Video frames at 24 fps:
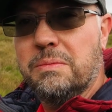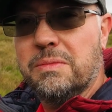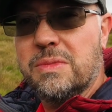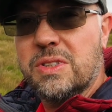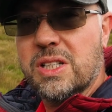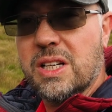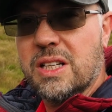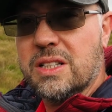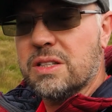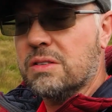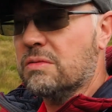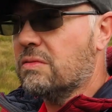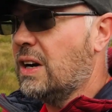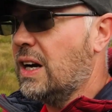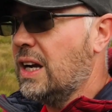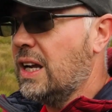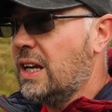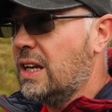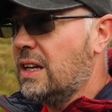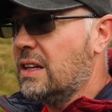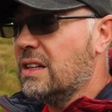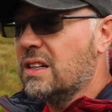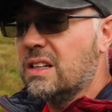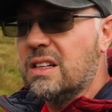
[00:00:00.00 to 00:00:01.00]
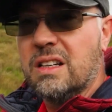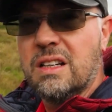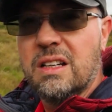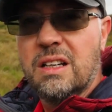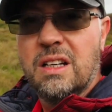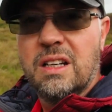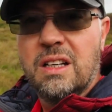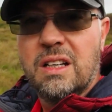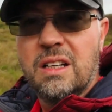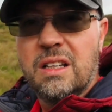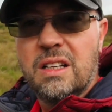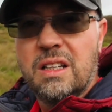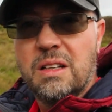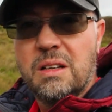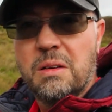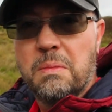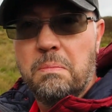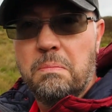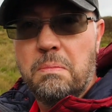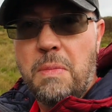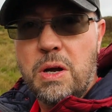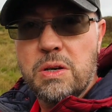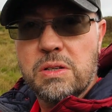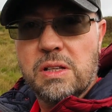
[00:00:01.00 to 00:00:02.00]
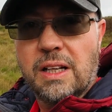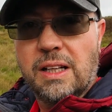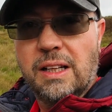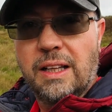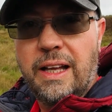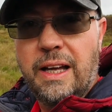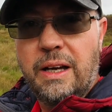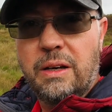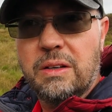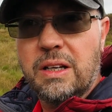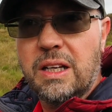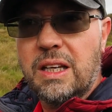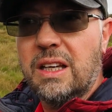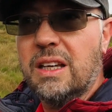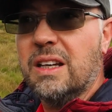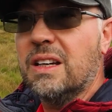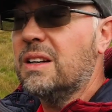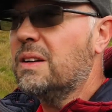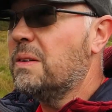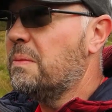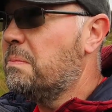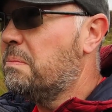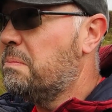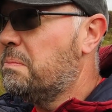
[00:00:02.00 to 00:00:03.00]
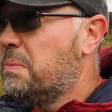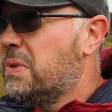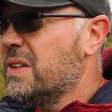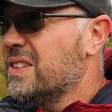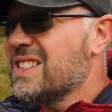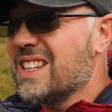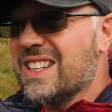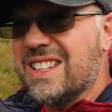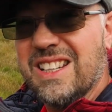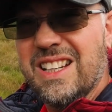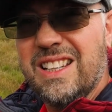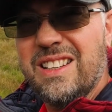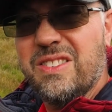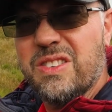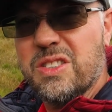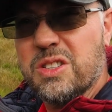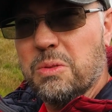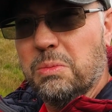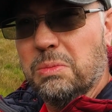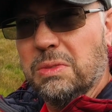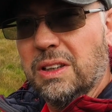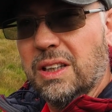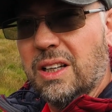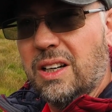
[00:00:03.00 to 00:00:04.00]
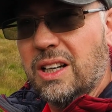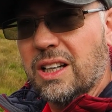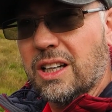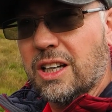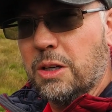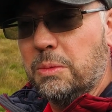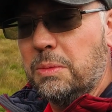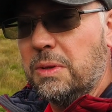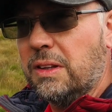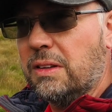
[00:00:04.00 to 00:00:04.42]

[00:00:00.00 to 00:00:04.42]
chance of rain, mostly cloudy, but there's a chance of some light coming